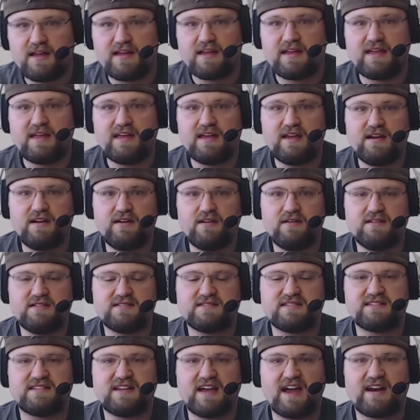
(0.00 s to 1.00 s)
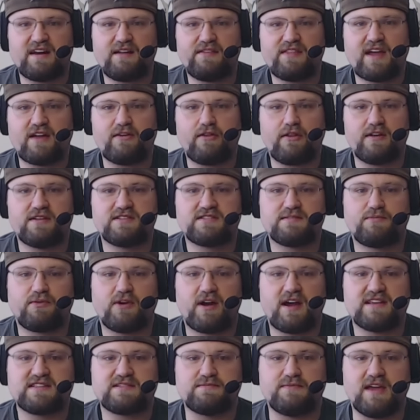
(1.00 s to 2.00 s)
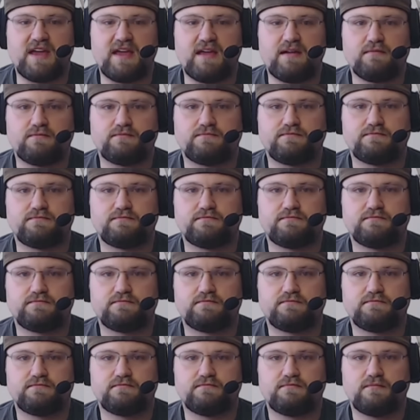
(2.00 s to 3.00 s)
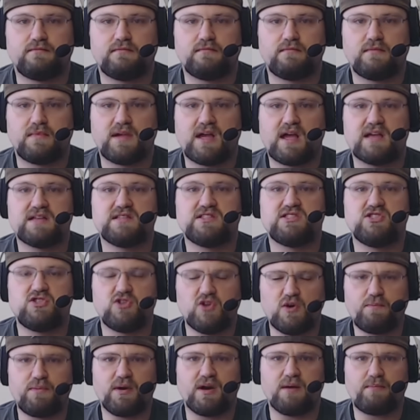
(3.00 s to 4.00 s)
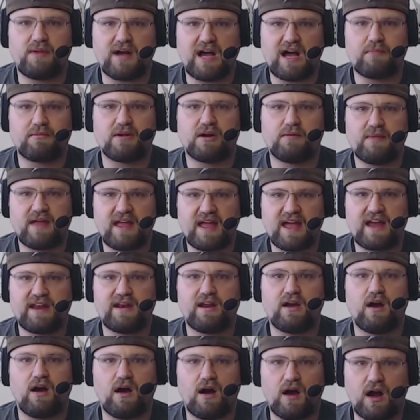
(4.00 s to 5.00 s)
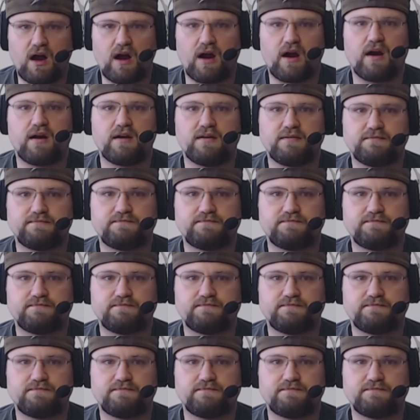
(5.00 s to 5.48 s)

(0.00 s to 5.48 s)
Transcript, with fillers: here's the title that really surprised me. Super Bomberman R.